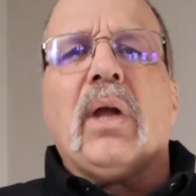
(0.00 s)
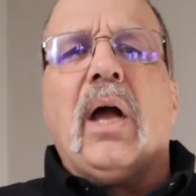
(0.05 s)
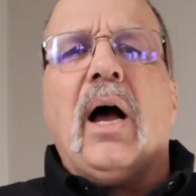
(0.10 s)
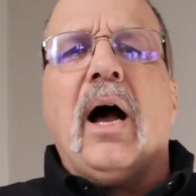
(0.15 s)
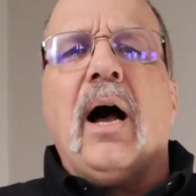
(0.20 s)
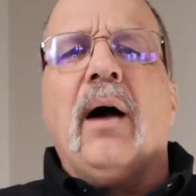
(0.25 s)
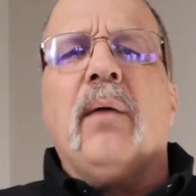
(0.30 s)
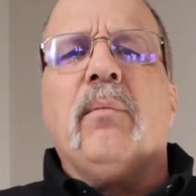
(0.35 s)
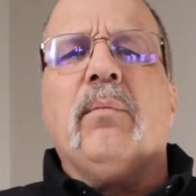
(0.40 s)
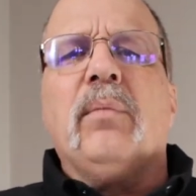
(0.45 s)

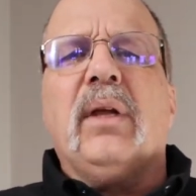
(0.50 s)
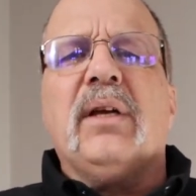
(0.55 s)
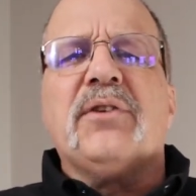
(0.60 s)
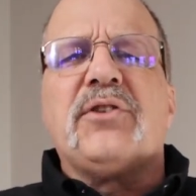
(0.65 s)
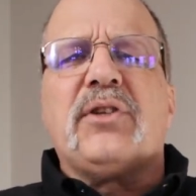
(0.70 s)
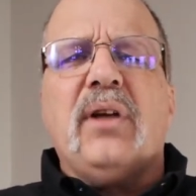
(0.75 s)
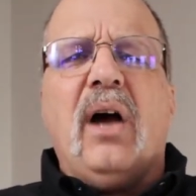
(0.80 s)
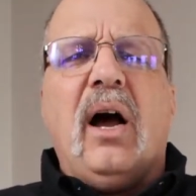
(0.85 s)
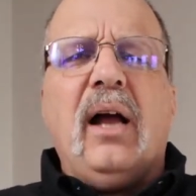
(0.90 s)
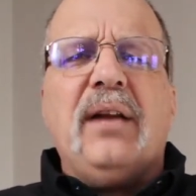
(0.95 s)

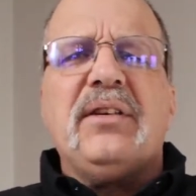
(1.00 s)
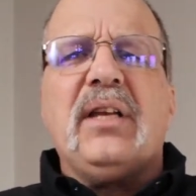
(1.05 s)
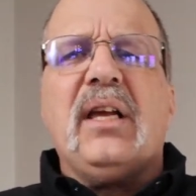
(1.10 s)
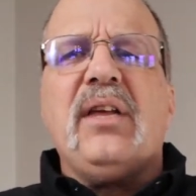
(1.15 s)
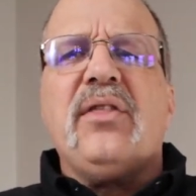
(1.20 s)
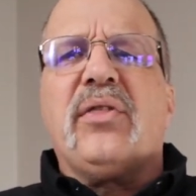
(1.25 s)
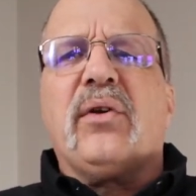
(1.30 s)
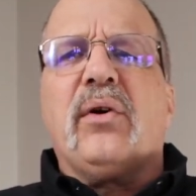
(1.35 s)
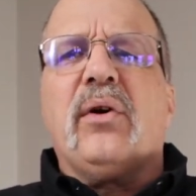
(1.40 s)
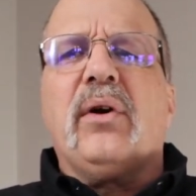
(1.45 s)
It's not
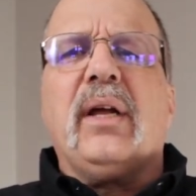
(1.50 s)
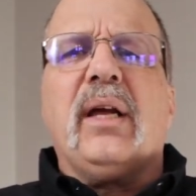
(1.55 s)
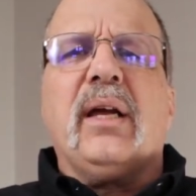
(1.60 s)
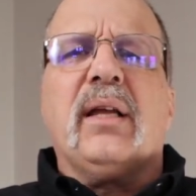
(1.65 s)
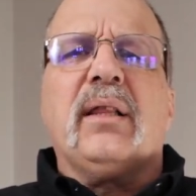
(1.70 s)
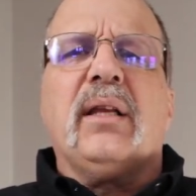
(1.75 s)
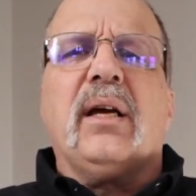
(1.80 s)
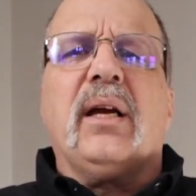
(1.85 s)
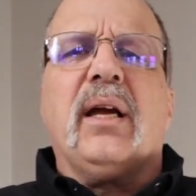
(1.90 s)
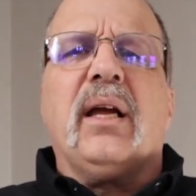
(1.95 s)

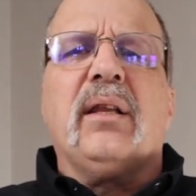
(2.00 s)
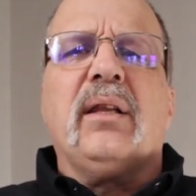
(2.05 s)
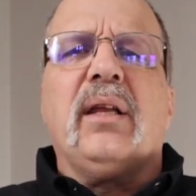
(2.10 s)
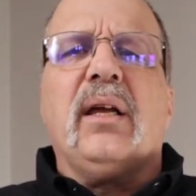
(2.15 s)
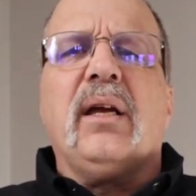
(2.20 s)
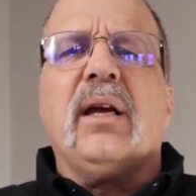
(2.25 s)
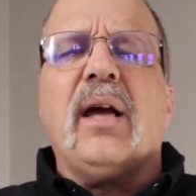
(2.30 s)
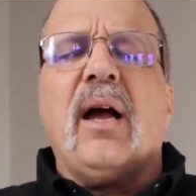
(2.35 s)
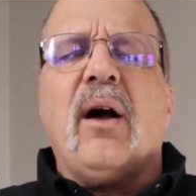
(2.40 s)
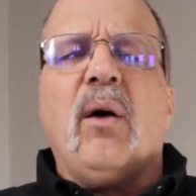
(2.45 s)
D30 in the